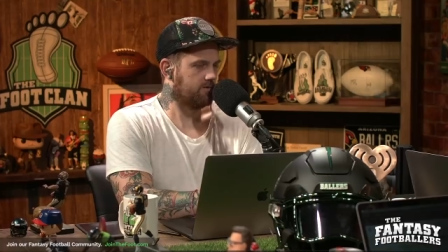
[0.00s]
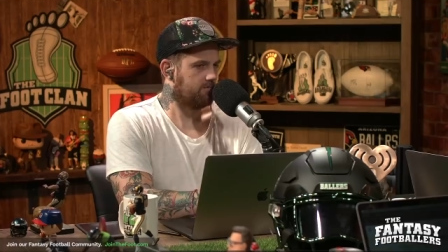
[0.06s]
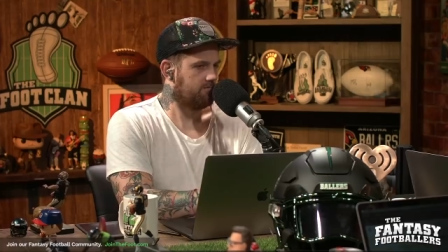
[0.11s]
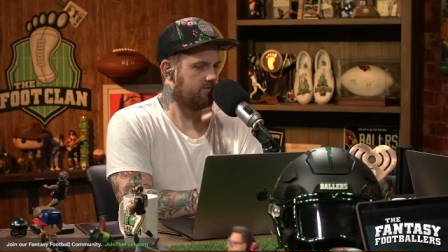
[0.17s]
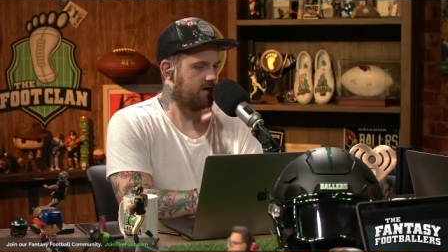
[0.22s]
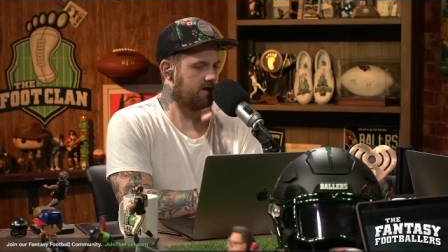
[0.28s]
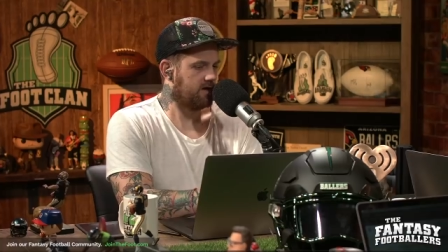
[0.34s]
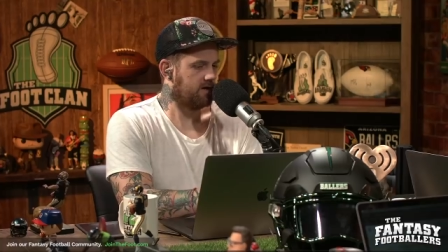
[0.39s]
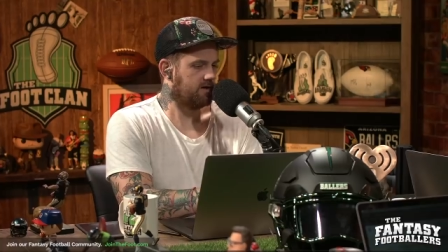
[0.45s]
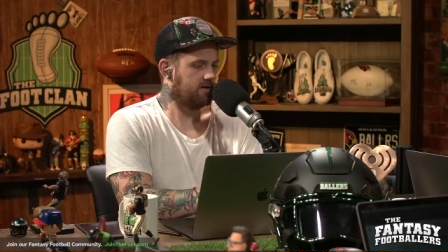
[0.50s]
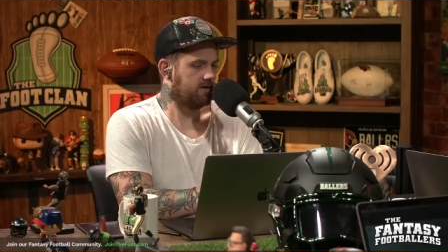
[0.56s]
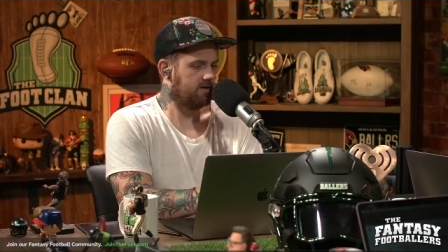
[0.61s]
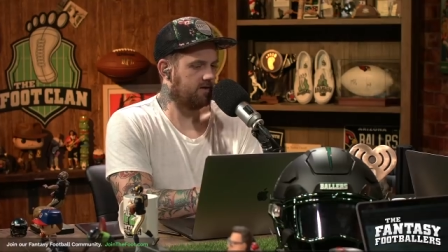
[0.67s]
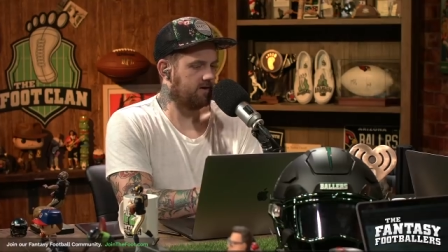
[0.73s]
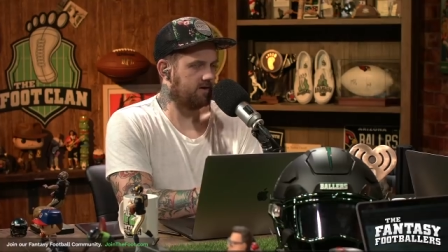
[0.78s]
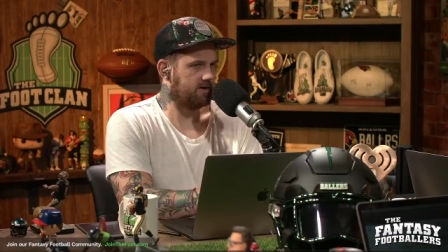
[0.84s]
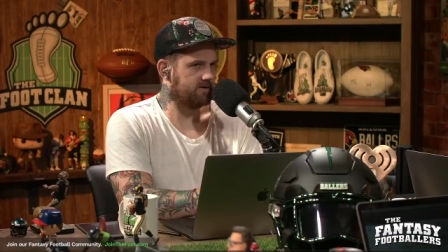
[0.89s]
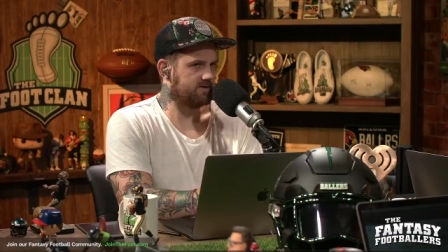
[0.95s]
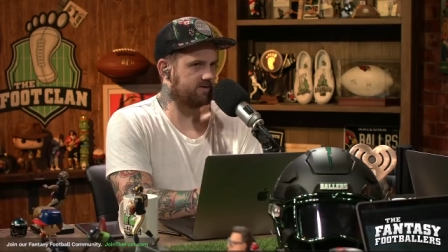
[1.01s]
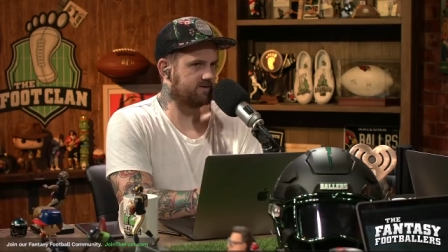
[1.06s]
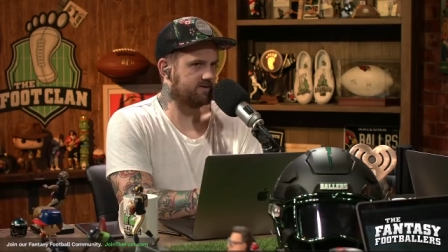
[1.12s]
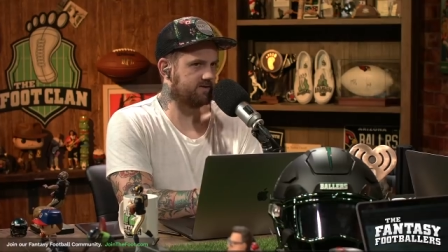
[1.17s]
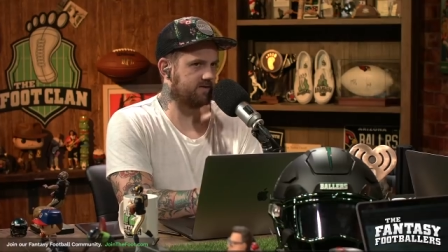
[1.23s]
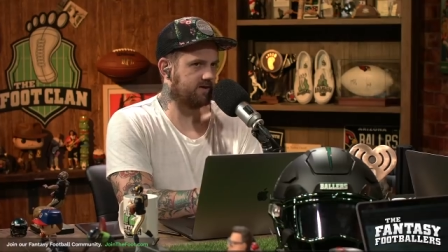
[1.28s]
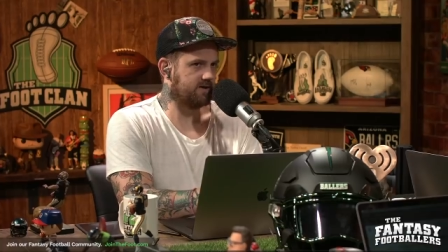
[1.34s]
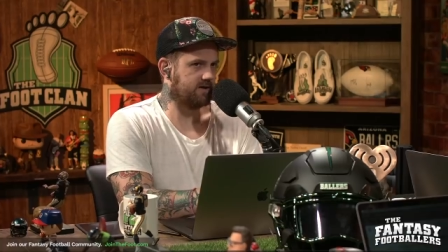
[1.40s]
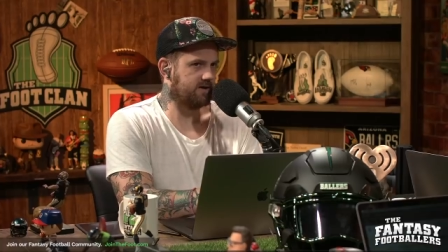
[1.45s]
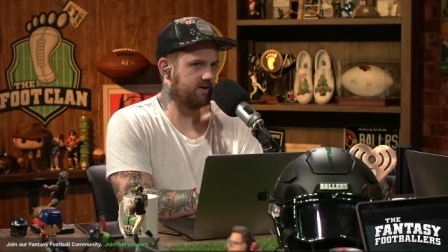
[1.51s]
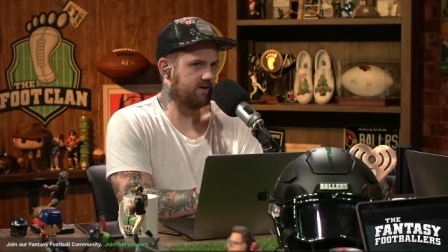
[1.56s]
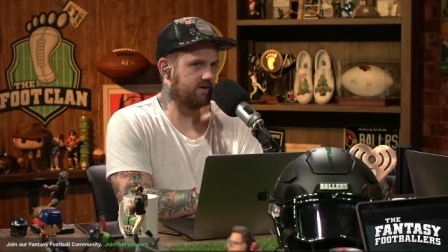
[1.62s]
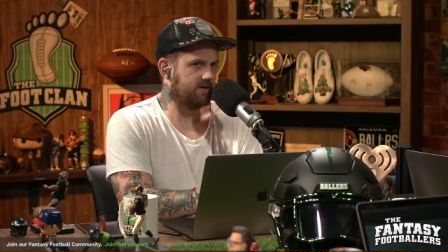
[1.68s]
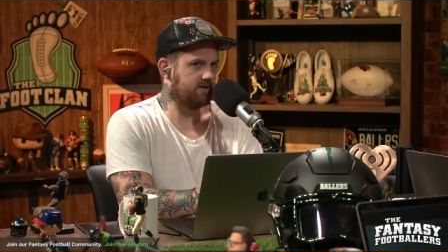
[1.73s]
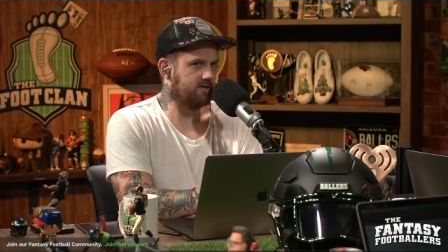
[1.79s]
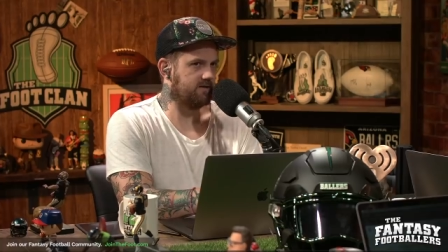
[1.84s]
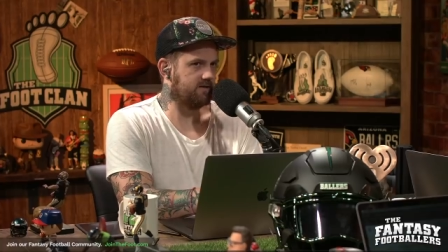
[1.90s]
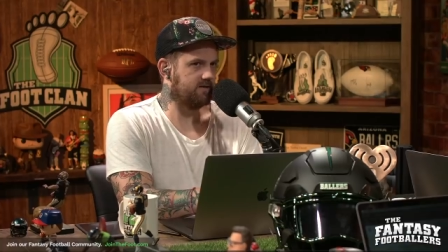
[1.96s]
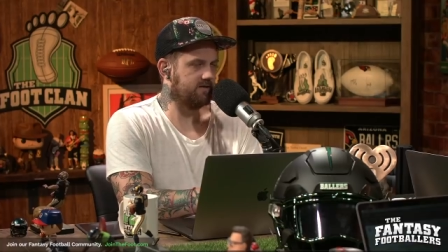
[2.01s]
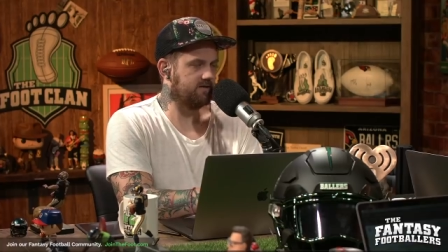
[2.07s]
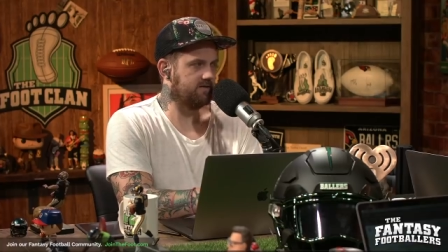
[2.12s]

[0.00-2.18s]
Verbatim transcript: man, it's uh,